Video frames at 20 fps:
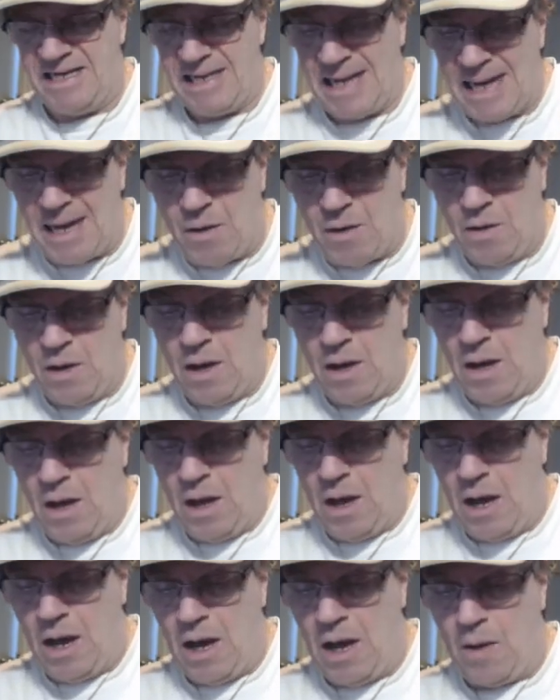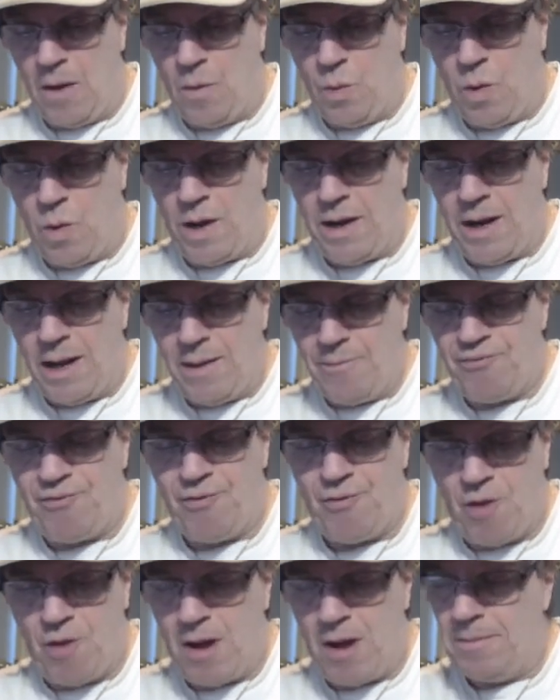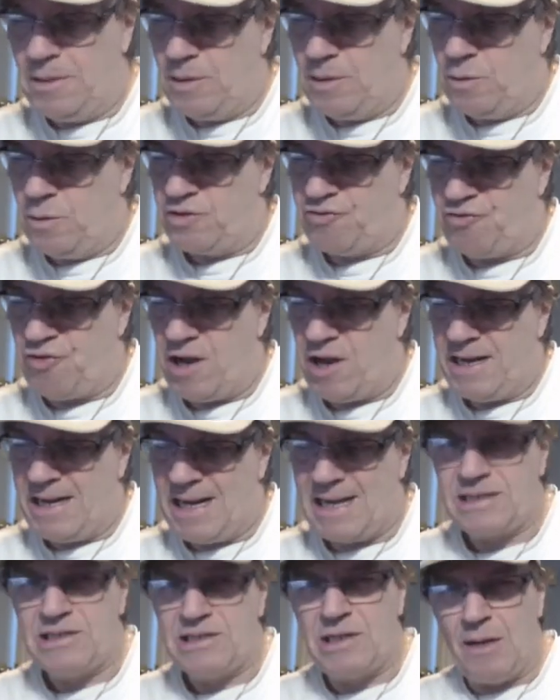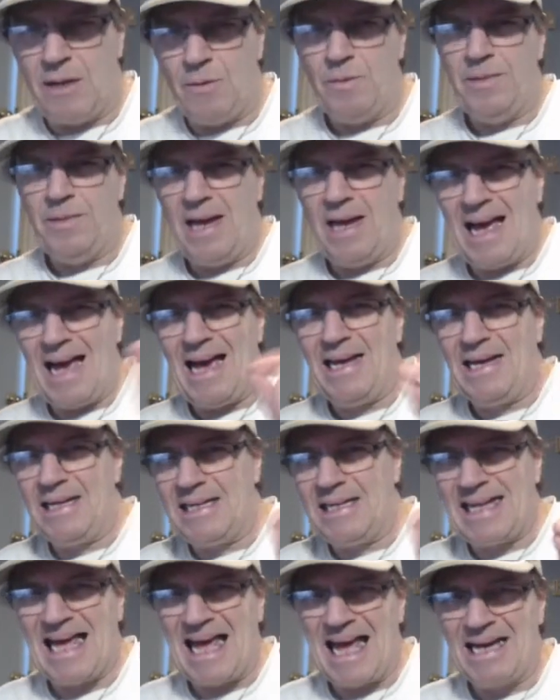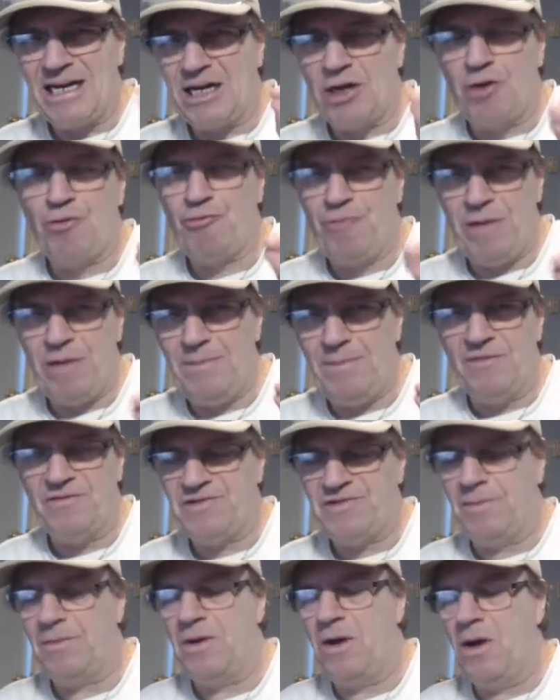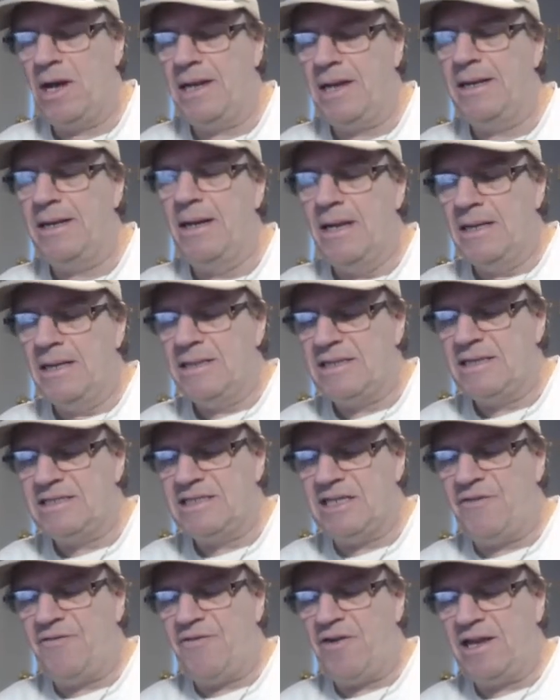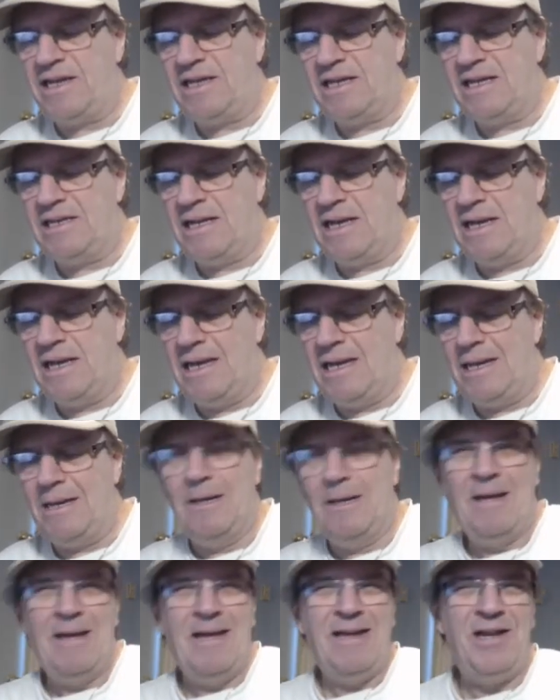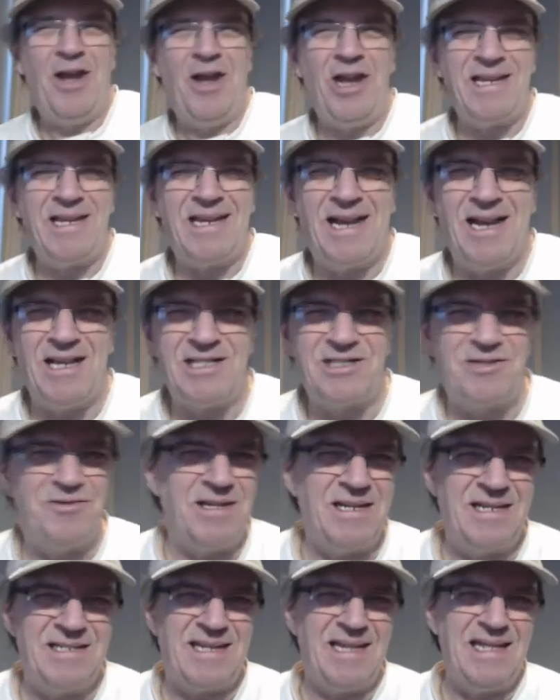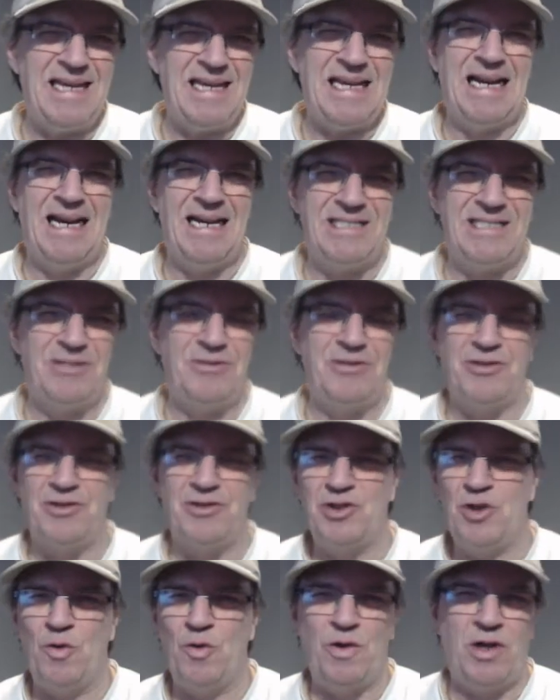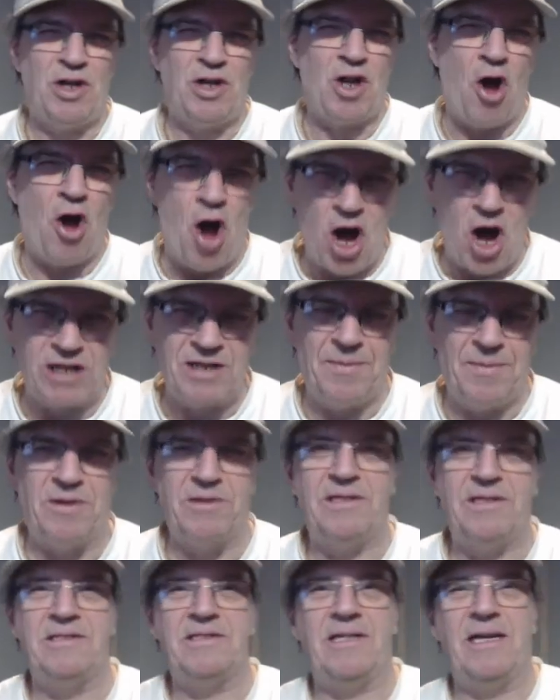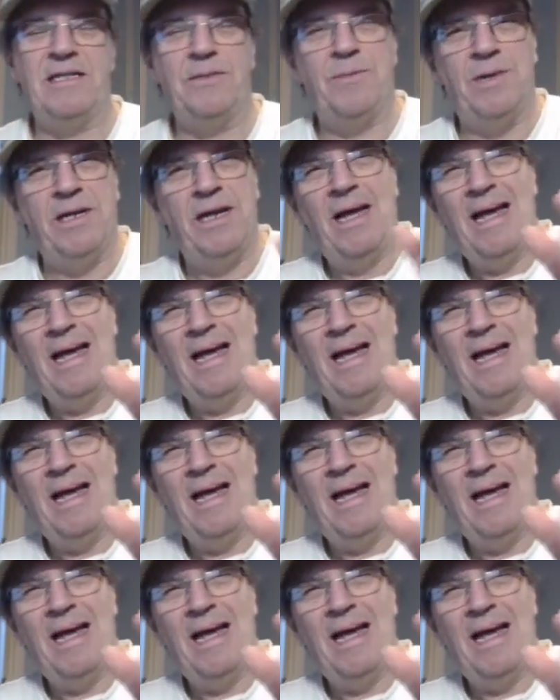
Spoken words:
Now, what I probably would try next time would be add a tad of cream of some kind to see if I can, not custardy, because I think custards are so talked about these days, but